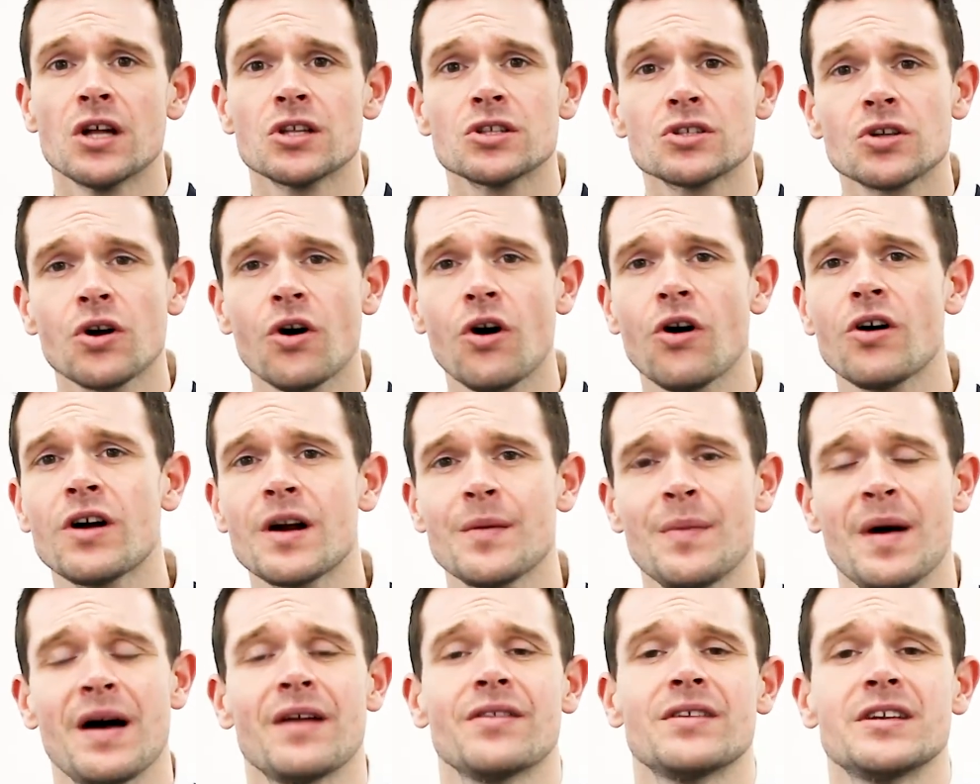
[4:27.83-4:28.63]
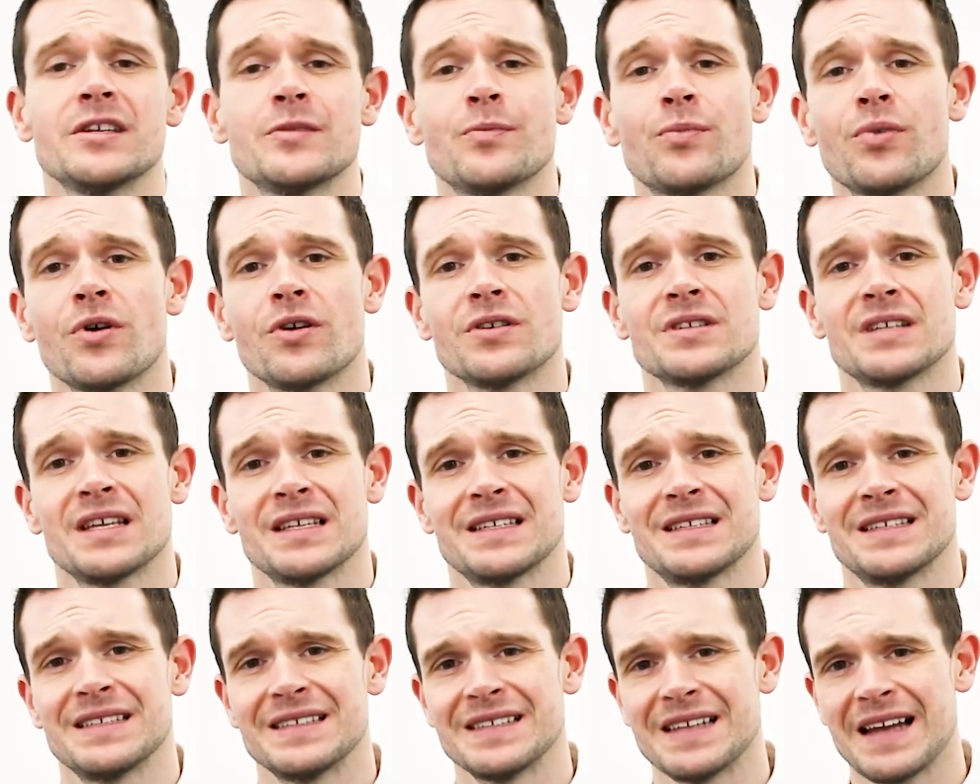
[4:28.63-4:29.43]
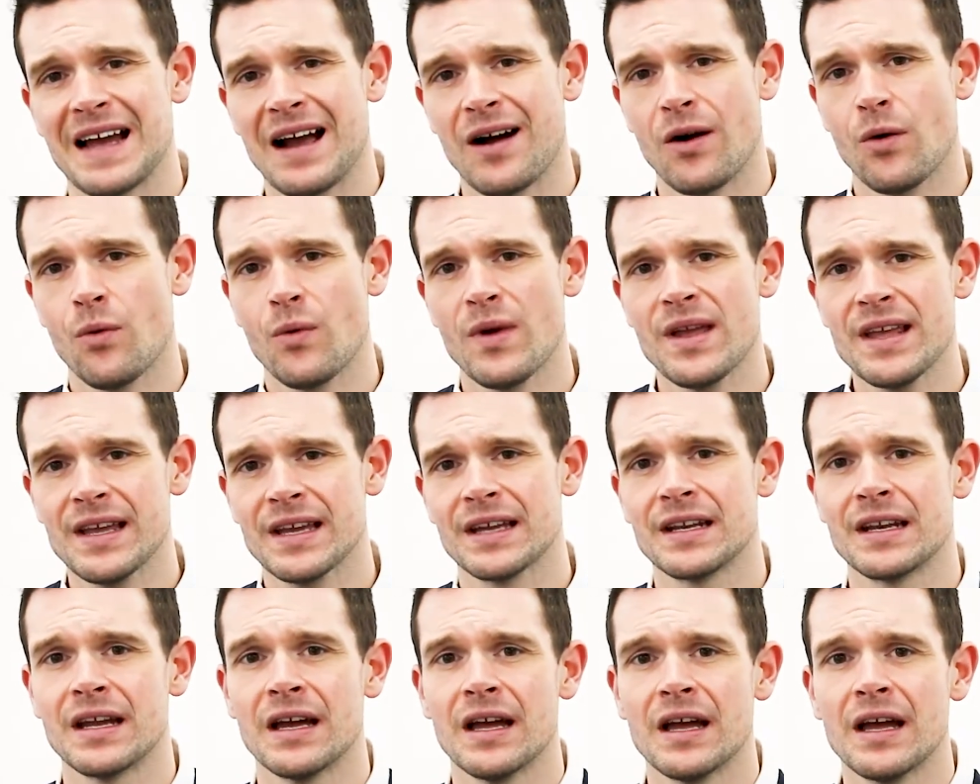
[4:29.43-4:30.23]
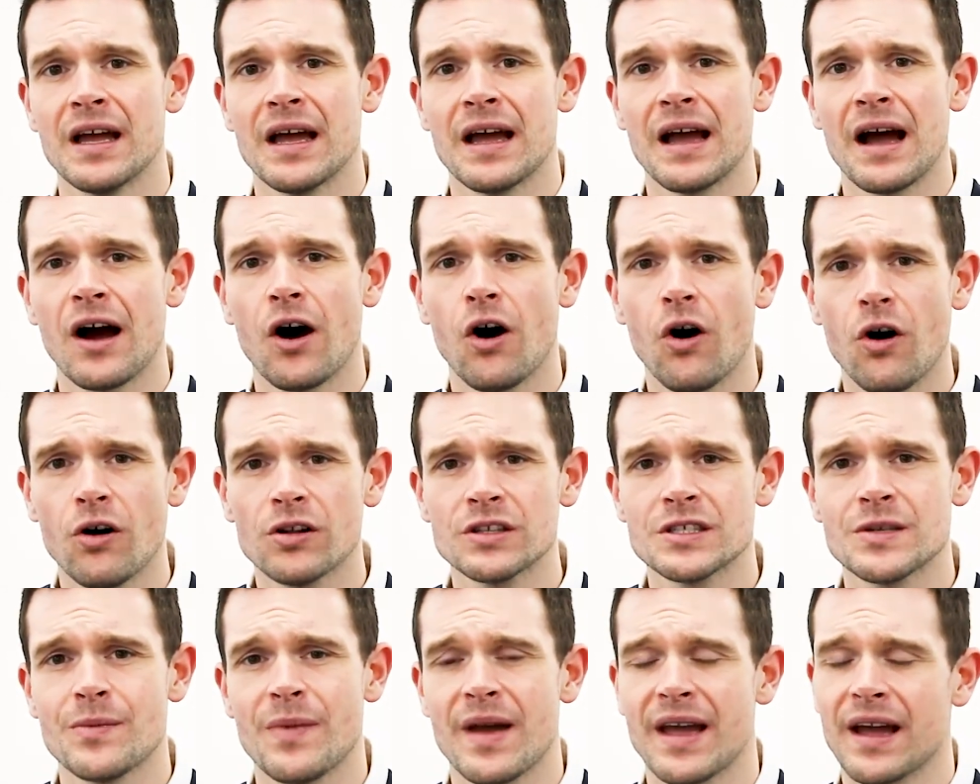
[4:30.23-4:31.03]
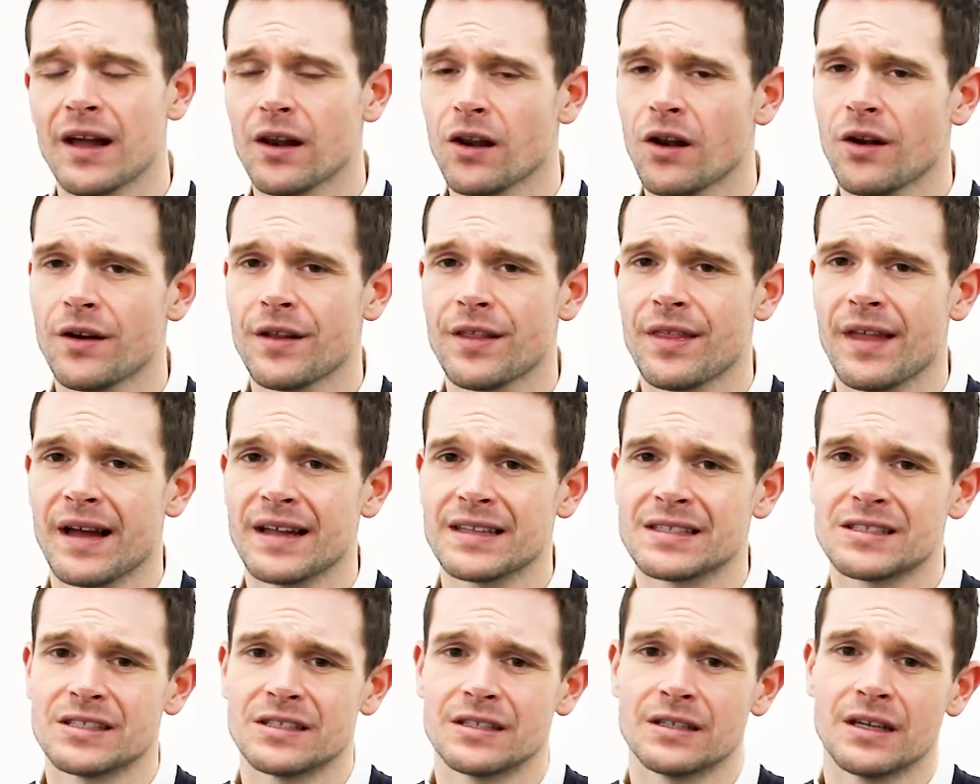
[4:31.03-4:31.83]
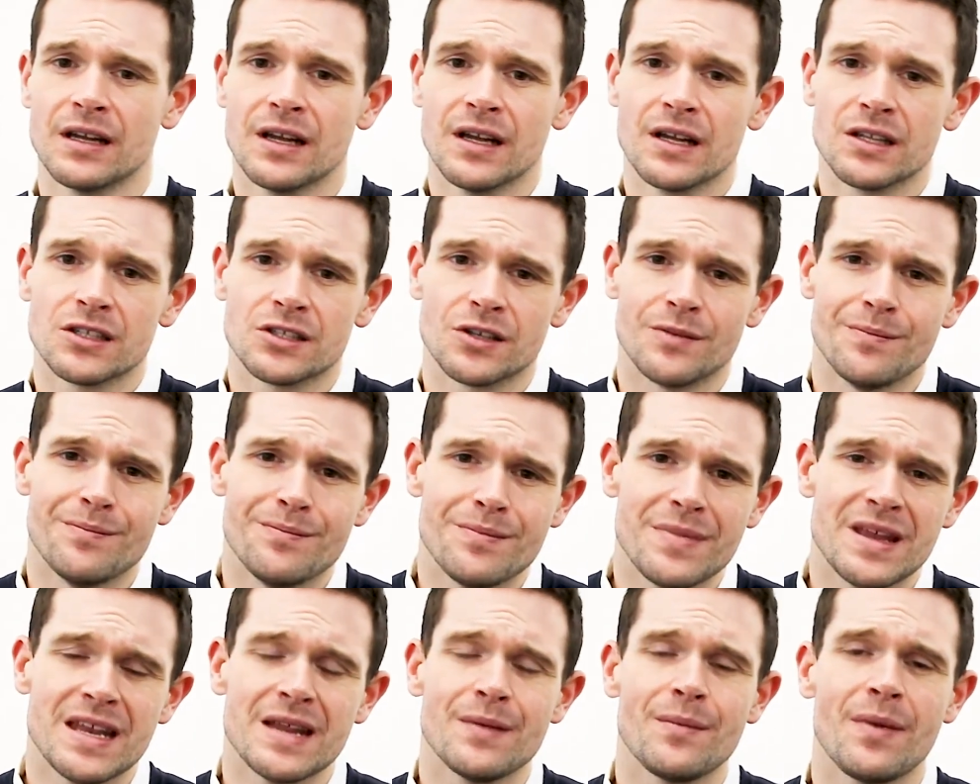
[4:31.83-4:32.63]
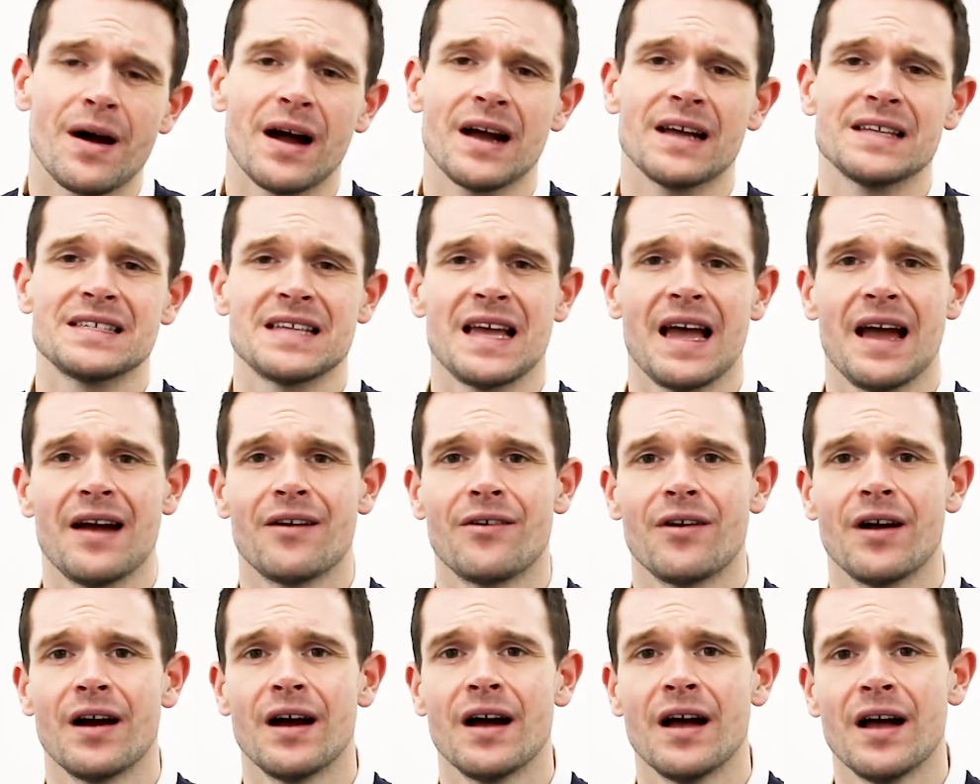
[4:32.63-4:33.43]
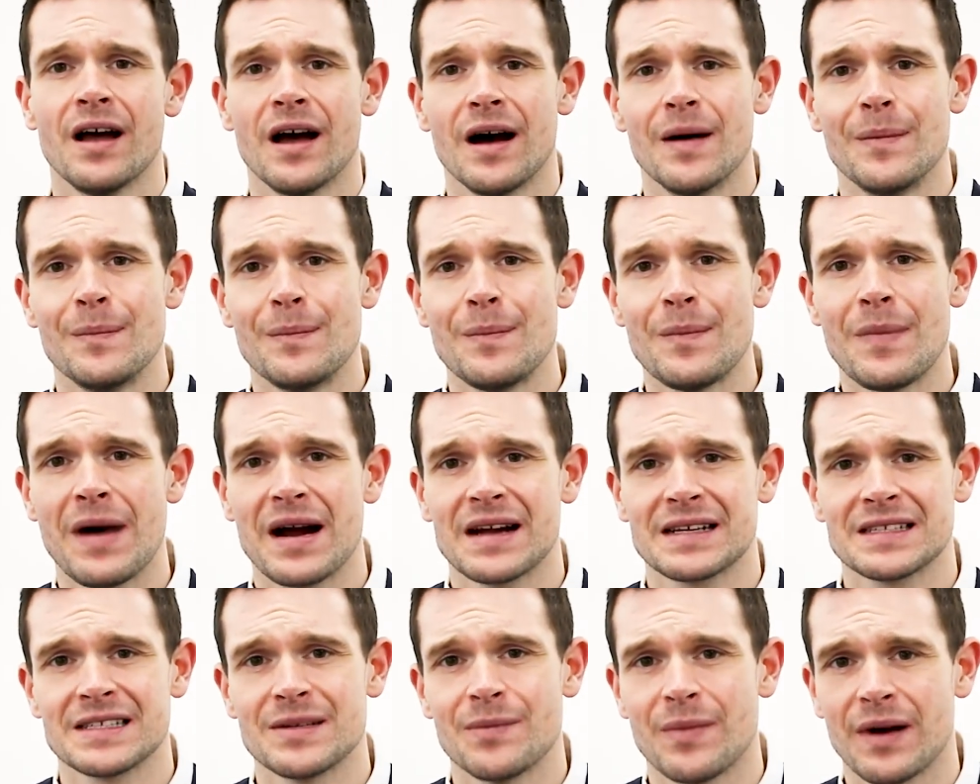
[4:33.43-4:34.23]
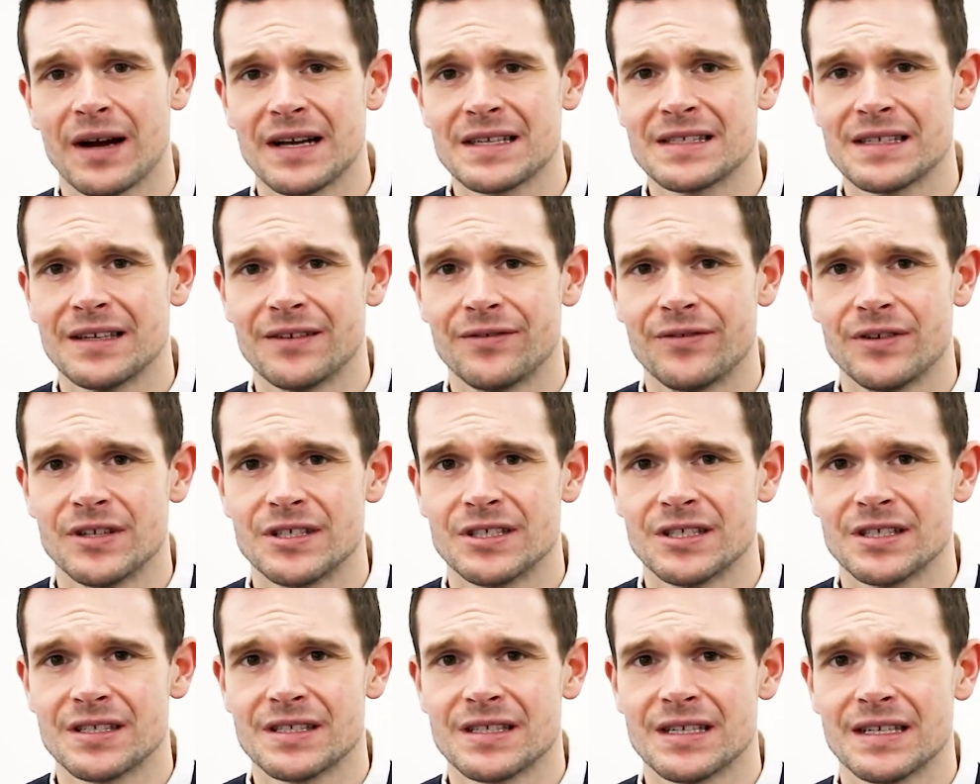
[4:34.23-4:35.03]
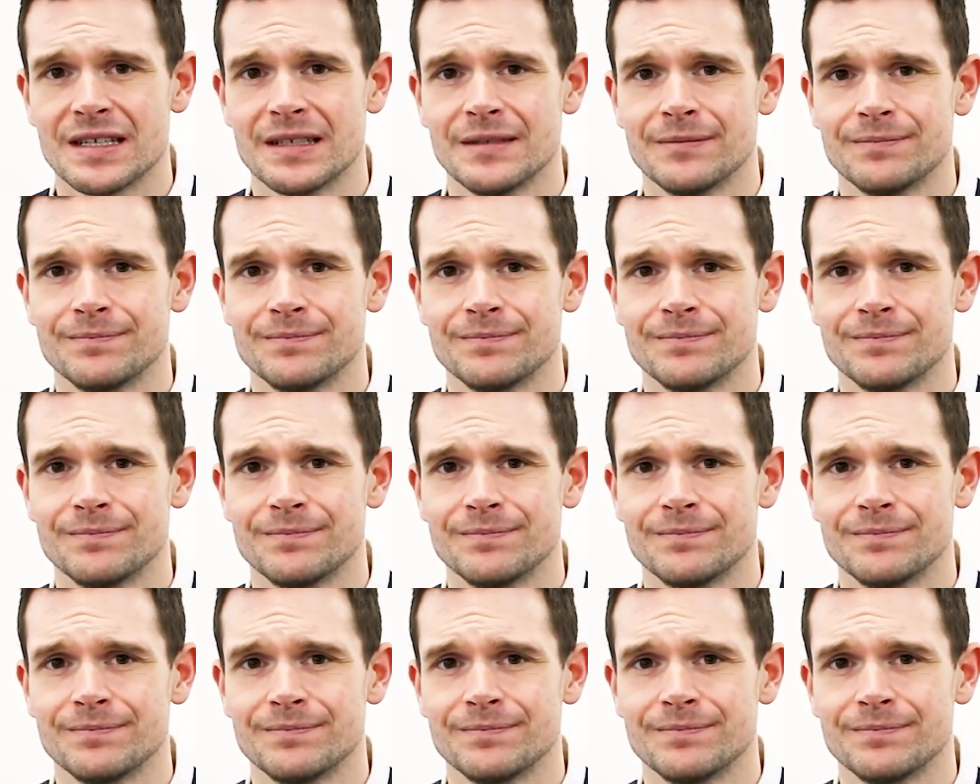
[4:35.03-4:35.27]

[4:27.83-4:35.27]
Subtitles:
talk about these processes and how we can automate a lot of that to minimize error and maximize efficiency.